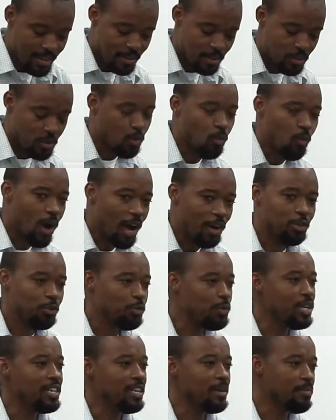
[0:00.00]
So why don't
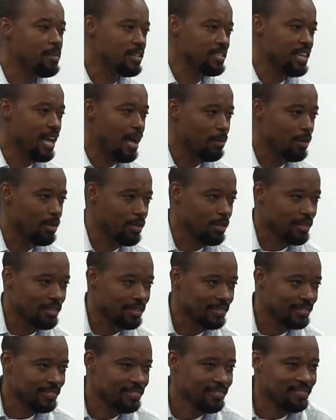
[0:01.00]
we keep the Sabbath?
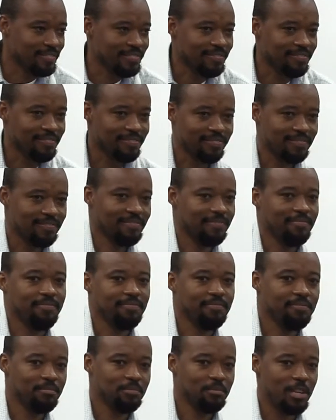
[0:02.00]

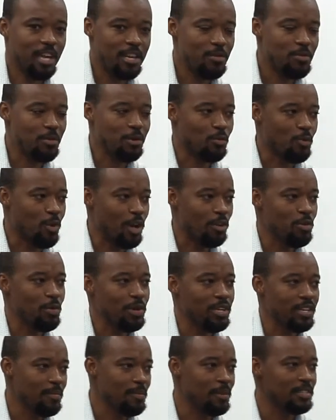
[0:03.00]
Anyone, why don't we
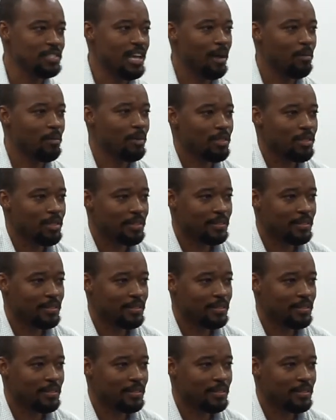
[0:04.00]
keep the Sabbath?